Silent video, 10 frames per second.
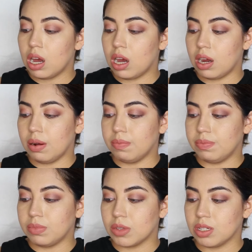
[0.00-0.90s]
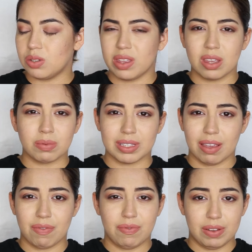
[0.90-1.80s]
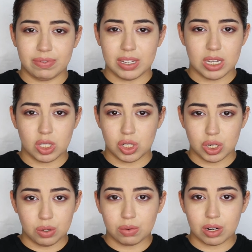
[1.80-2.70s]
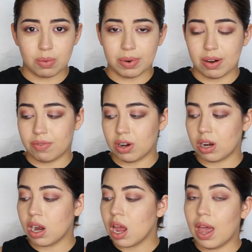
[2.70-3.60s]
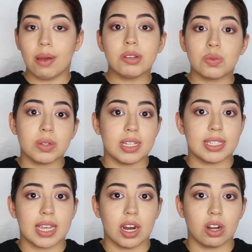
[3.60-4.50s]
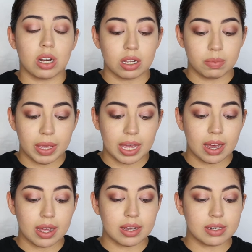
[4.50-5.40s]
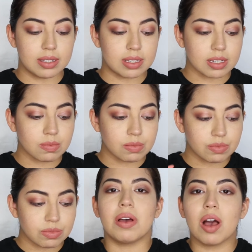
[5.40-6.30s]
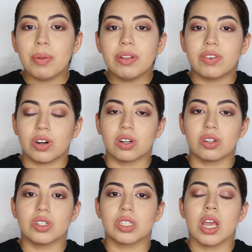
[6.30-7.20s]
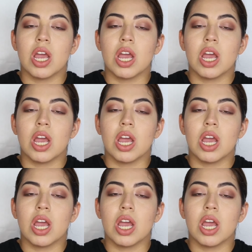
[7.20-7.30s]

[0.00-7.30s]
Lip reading: So I think it was like 52 or whatever. I was really scared because a couple of girls